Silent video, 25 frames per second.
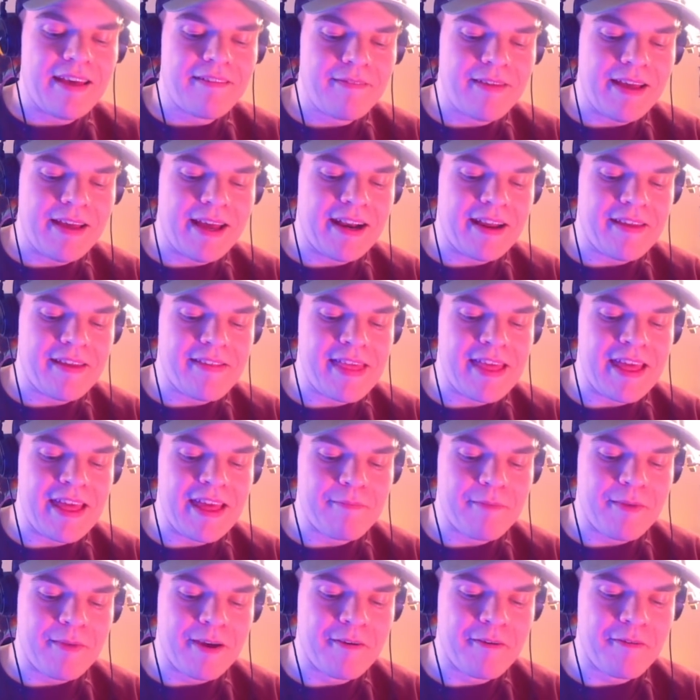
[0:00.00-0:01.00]
and a
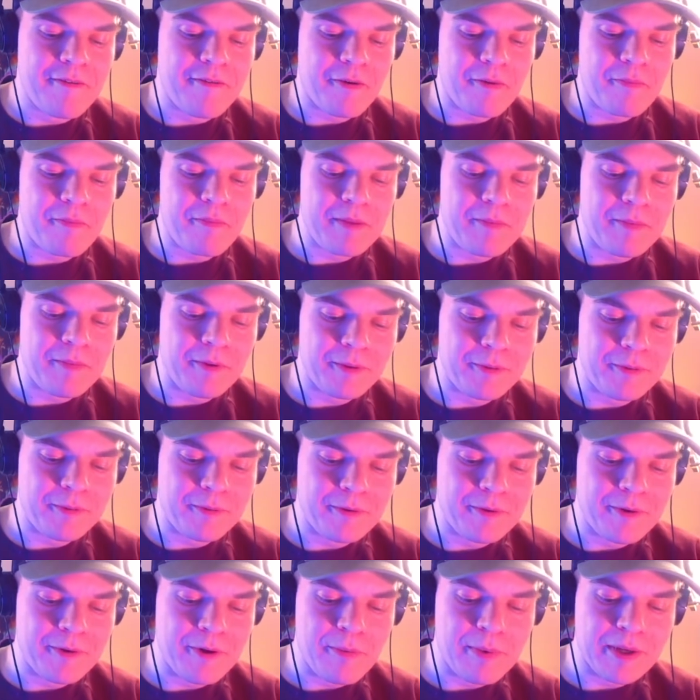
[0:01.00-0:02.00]
theme for people to
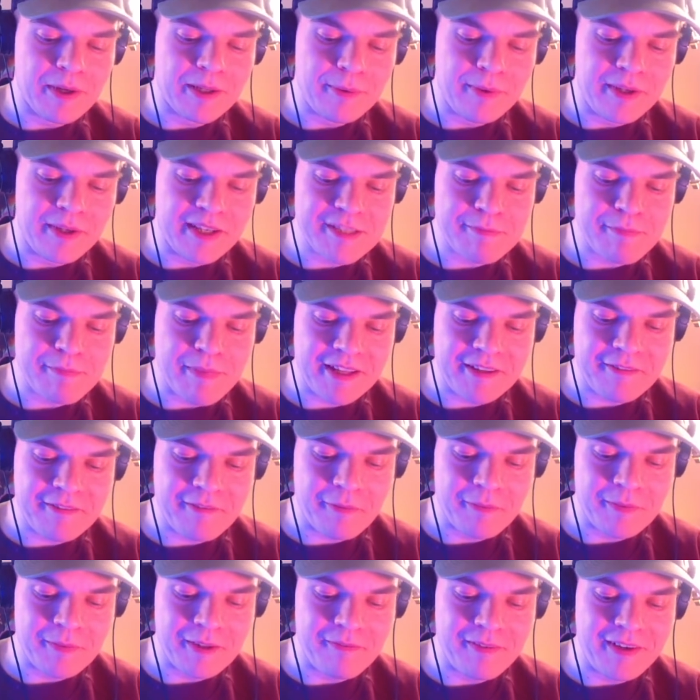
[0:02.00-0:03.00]
know what to expect
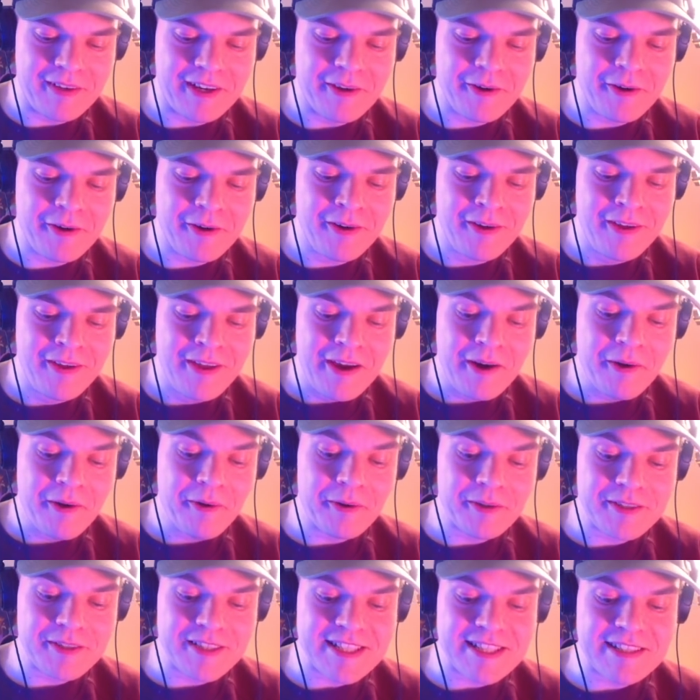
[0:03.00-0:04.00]
from the video,
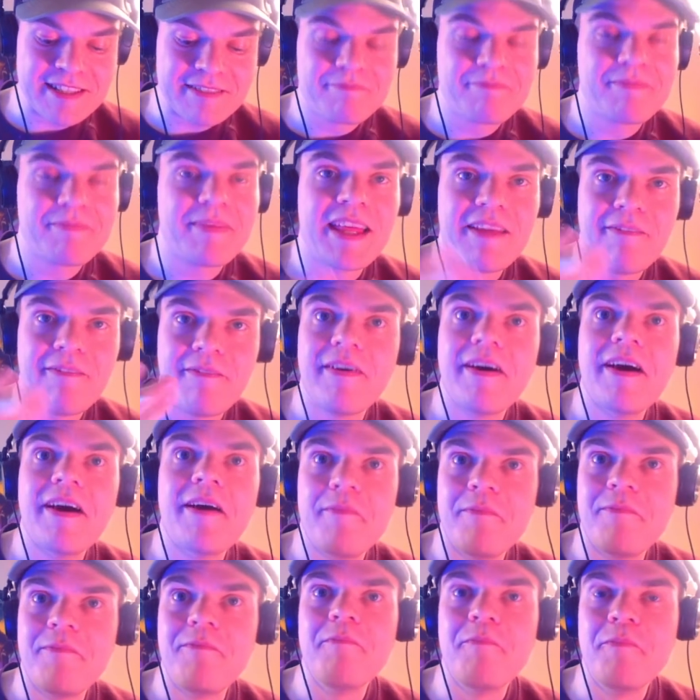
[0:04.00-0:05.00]
or just give a
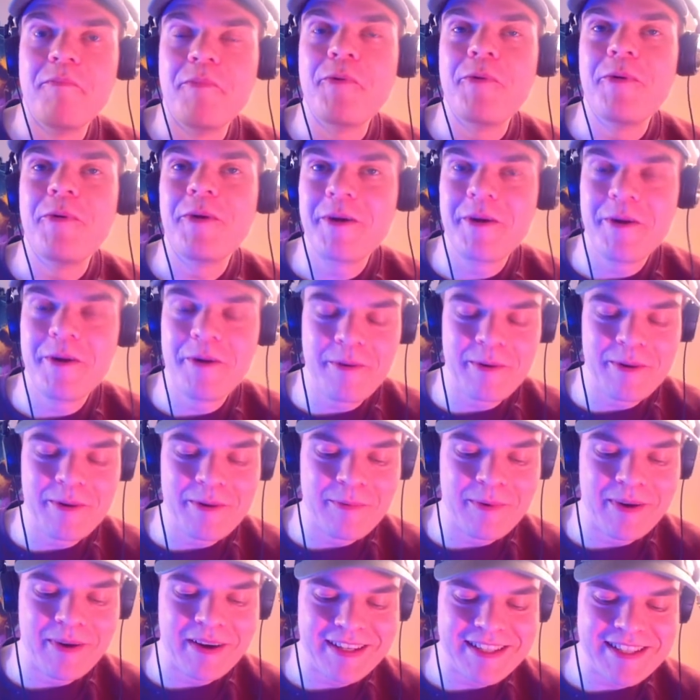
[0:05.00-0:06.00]
mood.
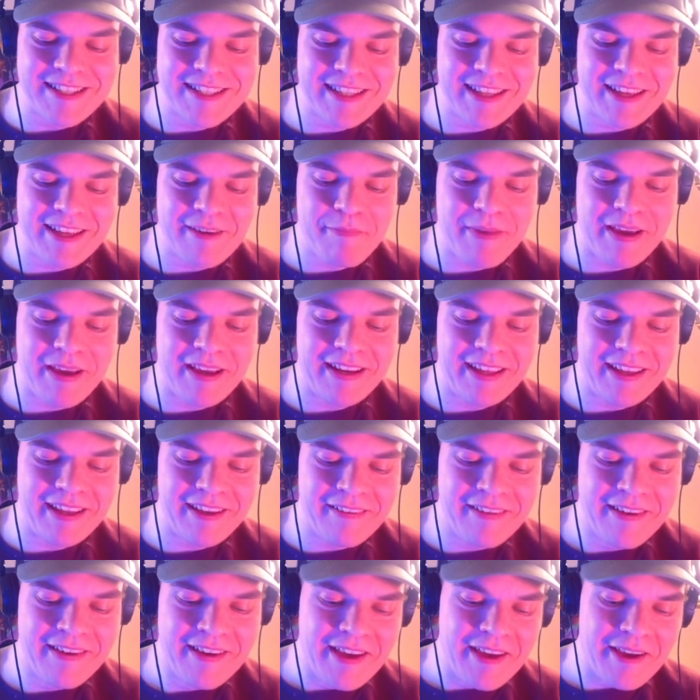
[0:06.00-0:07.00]
What is the
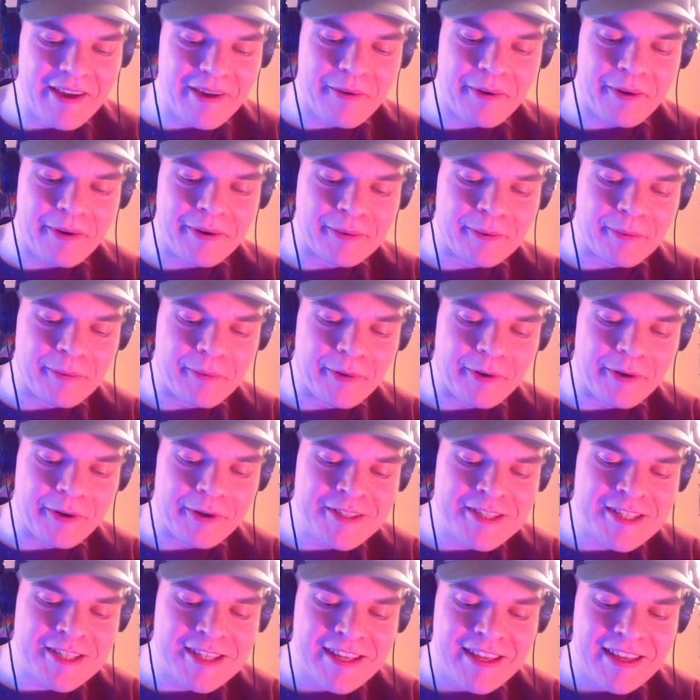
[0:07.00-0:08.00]
painting going
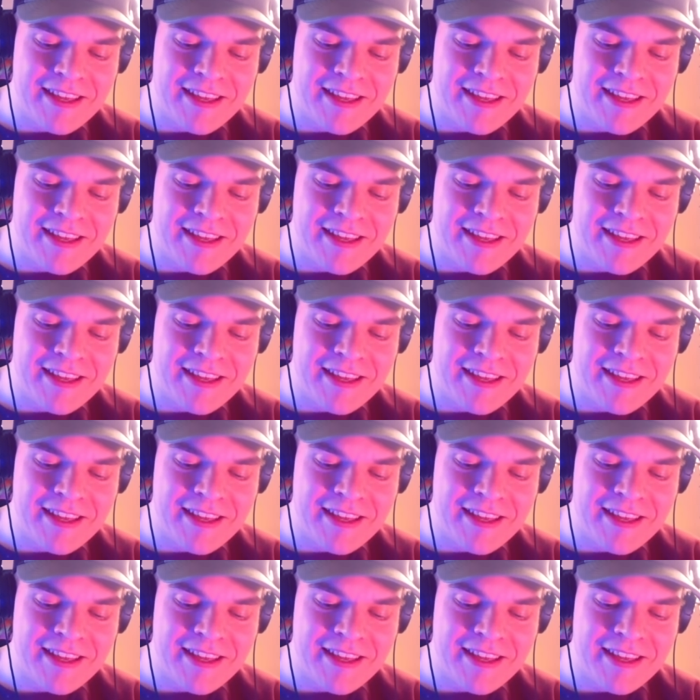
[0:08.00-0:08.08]
towards?